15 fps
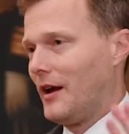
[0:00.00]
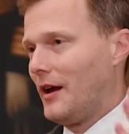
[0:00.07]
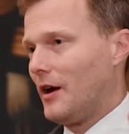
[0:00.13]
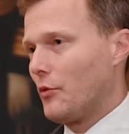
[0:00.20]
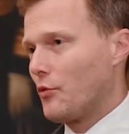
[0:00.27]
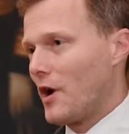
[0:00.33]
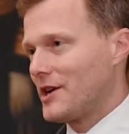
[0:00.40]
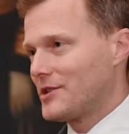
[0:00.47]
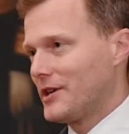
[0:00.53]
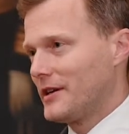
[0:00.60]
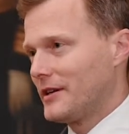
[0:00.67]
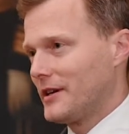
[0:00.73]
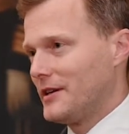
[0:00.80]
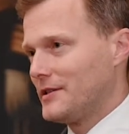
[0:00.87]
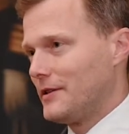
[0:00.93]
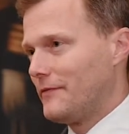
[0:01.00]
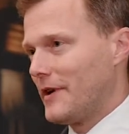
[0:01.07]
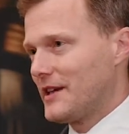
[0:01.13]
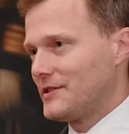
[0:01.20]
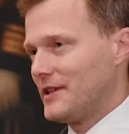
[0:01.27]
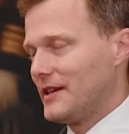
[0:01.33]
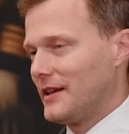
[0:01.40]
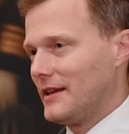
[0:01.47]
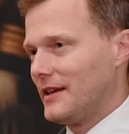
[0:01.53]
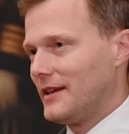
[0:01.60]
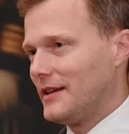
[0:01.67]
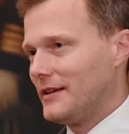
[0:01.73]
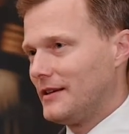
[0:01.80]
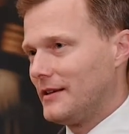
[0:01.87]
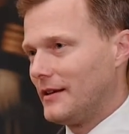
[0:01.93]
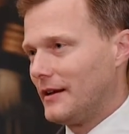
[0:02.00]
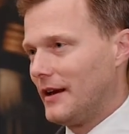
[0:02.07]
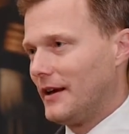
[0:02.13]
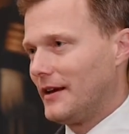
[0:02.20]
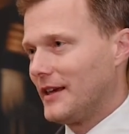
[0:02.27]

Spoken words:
Russia is investing in